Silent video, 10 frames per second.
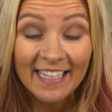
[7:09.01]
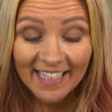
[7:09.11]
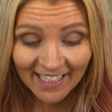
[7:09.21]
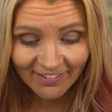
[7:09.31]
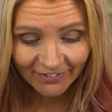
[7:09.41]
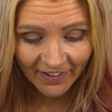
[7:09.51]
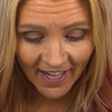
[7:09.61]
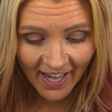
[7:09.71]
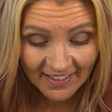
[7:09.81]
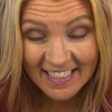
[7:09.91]
In
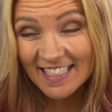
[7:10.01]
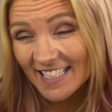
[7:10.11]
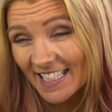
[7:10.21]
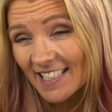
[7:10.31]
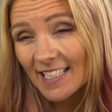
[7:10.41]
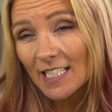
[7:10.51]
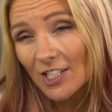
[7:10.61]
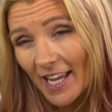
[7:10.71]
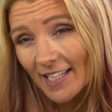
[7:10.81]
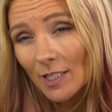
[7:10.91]
fact, 60 to
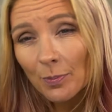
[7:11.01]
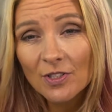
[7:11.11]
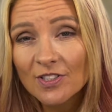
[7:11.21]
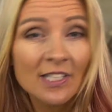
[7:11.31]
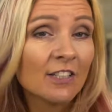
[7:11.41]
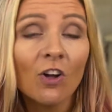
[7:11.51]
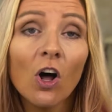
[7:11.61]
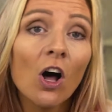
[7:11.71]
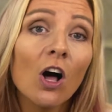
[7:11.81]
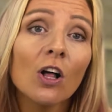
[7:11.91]
80% of
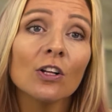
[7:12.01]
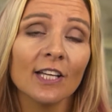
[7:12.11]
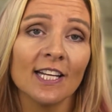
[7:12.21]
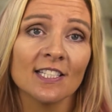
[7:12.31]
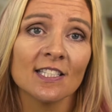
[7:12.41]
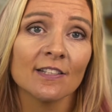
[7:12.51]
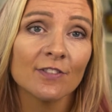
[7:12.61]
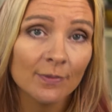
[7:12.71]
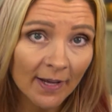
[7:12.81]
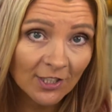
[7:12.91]
all cases of
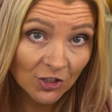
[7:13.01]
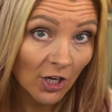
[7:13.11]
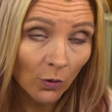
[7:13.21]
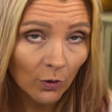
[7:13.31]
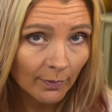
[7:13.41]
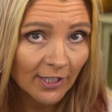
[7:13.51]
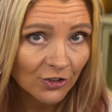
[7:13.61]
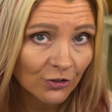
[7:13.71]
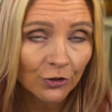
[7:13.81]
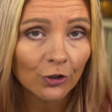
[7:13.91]
dementia or major
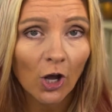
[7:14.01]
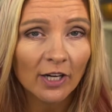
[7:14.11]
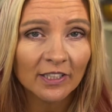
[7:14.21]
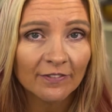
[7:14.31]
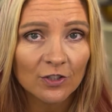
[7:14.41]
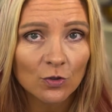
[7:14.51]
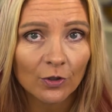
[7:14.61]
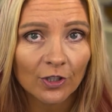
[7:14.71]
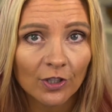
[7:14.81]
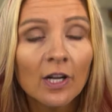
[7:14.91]
neurocognitive
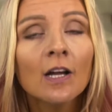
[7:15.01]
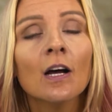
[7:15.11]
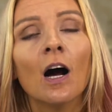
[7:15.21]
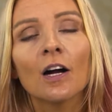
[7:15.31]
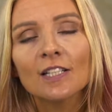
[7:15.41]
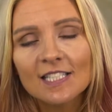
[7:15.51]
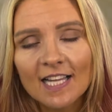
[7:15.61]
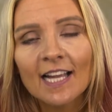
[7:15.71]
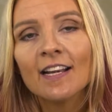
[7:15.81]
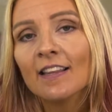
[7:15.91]
disorder are
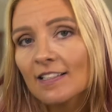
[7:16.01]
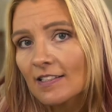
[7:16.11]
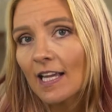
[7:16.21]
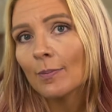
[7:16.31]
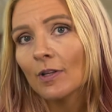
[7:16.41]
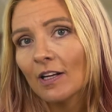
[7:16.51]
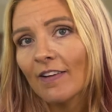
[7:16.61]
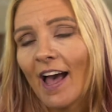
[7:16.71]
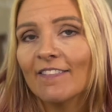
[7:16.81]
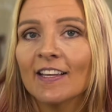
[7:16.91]
assigned this label of
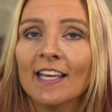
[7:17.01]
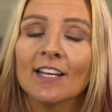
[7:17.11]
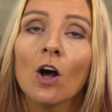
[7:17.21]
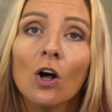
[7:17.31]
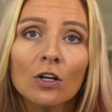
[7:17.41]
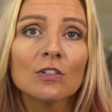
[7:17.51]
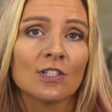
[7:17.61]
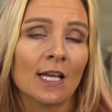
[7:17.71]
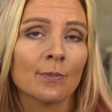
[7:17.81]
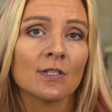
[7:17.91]
having an
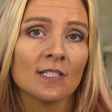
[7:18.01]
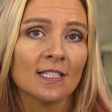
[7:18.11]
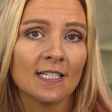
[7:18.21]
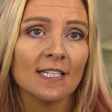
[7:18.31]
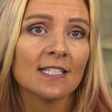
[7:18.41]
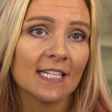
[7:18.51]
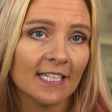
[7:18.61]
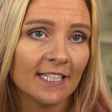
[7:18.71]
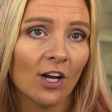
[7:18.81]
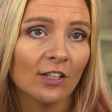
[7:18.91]
Alzheimer's disease
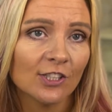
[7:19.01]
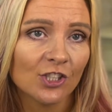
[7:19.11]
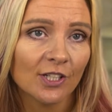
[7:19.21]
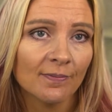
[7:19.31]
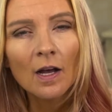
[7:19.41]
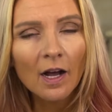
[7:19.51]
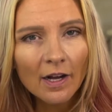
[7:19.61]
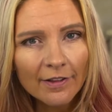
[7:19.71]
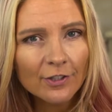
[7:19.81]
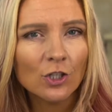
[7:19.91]
etiology.
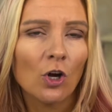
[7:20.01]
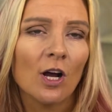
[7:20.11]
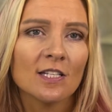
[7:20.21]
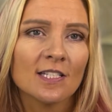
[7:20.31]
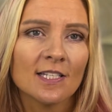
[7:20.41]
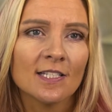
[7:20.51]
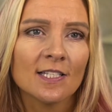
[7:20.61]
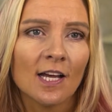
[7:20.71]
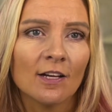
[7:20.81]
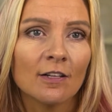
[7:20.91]
Other causes
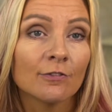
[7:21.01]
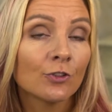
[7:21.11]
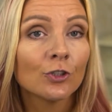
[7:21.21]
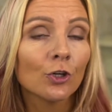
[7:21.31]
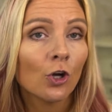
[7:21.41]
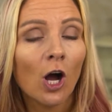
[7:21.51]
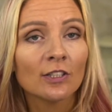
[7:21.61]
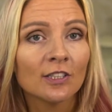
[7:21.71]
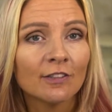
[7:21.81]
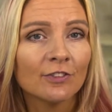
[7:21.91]
of
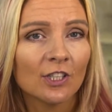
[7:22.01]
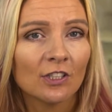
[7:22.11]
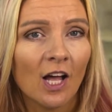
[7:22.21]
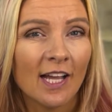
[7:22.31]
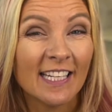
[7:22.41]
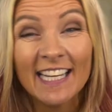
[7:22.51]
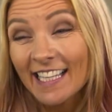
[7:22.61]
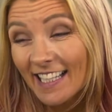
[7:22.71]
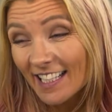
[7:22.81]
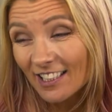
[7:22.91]
neurocognitive decline
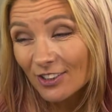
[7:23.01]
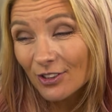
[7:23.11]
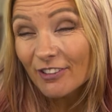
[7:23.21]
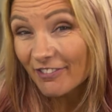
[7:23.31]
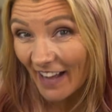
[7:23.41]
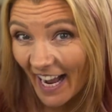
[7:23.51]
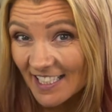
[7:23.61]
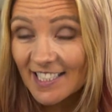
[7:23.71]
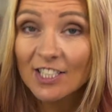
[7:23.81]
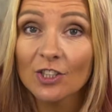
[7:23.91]
include
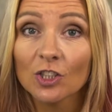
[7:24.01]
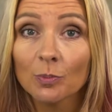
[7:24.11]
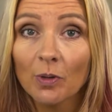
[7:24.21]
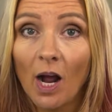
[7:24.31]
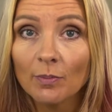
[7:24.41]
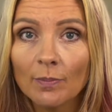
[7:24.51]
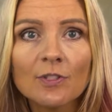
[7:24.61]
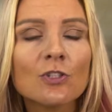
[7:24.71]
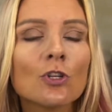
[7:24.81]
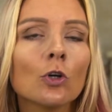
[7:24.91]
vascular problems,
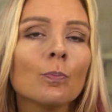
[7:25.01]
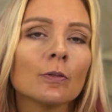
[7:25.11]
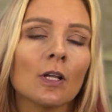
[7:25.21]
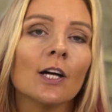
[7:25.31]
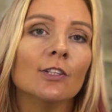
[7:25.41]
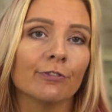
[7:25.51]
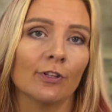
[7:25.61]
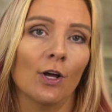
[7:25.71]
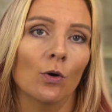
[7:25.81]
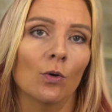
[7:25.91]
so blood
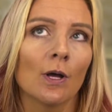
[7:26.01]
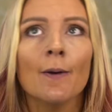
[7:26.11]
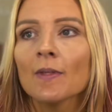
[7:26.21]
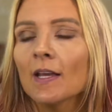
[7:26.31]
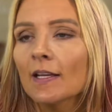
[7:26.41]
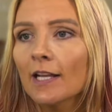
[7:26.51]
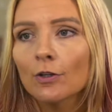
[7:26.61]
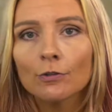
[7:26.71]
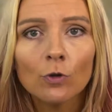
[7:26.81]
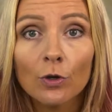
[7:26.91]
flow. Now,
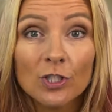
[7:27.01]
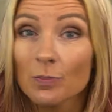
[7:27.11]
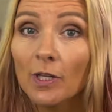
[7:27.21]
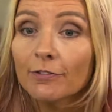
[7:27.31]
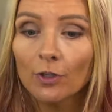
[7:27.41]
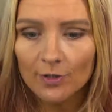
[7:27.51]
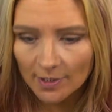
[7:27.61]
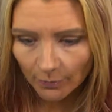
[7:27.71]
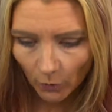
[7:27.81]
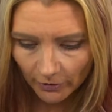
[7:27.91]
of course, blood flow is
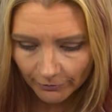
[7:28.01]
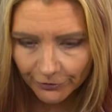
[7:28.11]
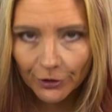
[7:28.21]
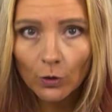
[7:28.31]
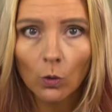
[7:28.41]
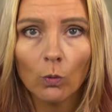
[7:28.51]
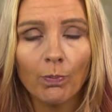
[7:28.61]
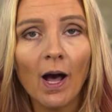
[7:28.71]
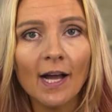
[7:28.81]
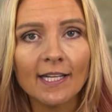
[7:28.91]
important for your whole
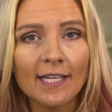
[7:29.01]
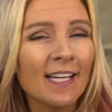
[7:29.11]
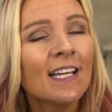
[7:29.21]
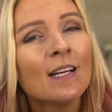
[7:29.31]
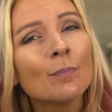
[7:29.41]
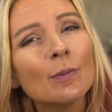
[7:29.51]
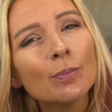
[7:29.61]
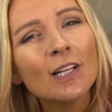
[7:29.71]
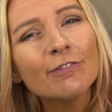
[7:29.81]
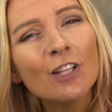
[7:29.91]
body, but
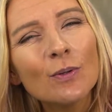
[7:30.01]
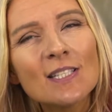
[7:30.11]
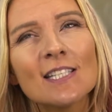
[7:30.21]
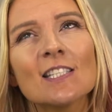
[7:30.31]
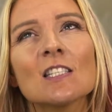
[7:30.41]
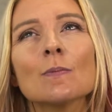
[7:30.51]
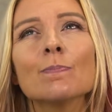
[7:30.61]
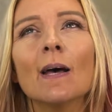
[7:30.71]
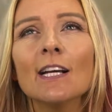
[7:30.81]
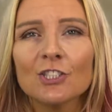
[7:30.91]
blood flow is
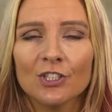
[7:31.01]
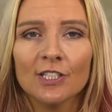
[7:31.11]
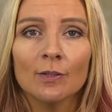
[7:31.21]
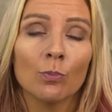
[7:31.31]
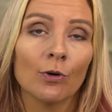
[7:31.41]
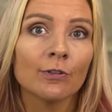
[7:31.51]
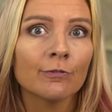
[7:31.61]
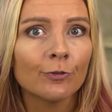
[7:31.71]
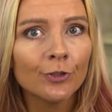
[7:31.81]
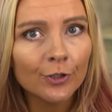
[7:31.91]
especially important
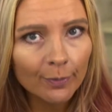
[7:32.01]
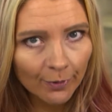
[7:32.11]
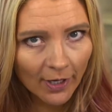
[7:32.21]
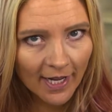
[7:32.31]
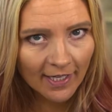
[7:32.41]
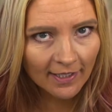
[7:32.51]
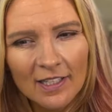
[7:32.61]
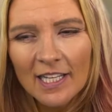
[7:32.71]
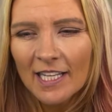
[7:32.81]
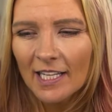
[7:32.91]
for your brain.
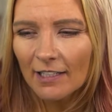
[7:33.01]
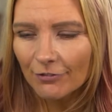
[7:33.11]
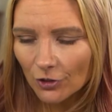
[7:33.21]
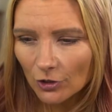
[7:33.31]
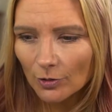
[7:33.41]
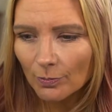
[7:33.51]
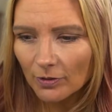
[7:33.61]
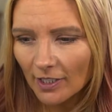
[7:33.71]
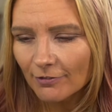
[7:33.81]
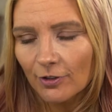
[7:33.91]
If your
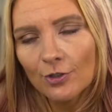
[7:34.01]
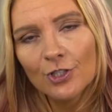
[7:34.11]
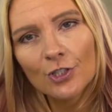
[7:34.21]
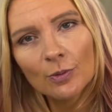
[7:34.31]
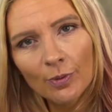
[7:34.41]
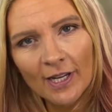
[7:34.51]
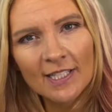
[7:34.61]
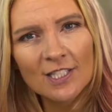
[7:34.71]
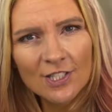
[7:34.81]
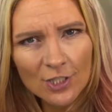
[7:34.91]
blood flow to your brain
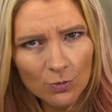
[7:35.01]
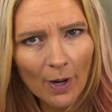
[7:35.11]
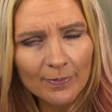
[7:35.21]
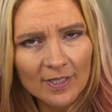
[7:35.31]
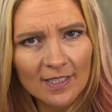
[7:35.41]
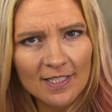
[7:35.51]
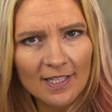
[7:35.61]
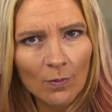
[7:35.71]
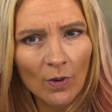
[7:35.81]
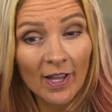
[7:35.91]
is disrupted in
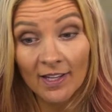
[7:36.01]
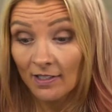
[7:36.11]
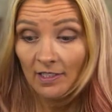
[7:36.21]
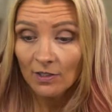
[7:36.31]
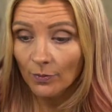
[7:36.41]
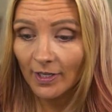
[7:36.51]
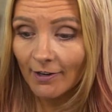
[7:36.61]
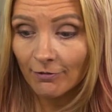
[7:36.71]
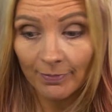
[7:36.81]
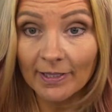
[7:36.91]
some way, we can
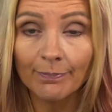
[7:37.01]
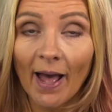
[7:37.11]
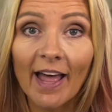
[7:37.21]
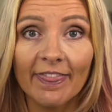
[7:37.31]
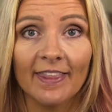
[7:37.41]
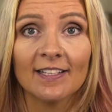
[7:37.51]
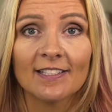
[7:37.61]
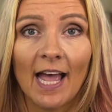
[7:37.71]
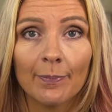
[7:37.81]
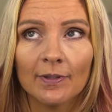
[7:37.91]
have big bad things
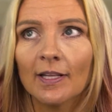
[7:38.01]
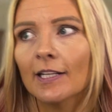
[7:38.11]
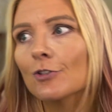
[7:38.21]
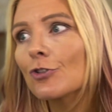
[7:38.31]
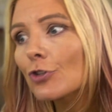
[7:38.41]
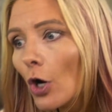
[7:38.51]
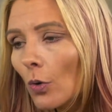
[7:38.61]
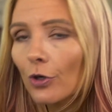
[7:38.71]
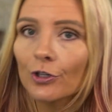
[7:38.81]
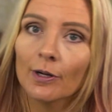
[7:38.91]
happen, like a
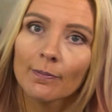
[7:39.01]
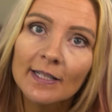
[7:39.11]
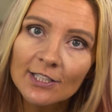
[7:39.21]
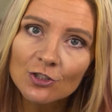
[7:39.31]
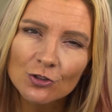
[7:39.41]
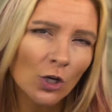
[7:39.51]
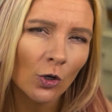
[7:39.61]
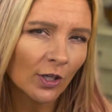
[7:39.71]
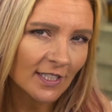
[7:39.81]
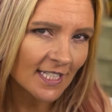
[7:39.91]
stroke or a mini
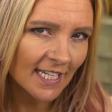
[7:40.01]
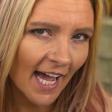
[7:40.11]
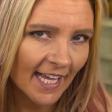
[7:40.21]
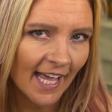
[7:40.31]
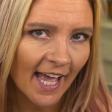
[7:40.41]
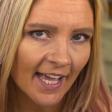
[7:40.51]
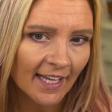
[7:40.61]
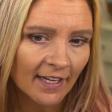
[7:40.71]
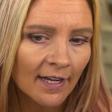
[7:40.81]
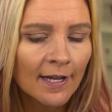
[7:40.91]
stroke, a TIA.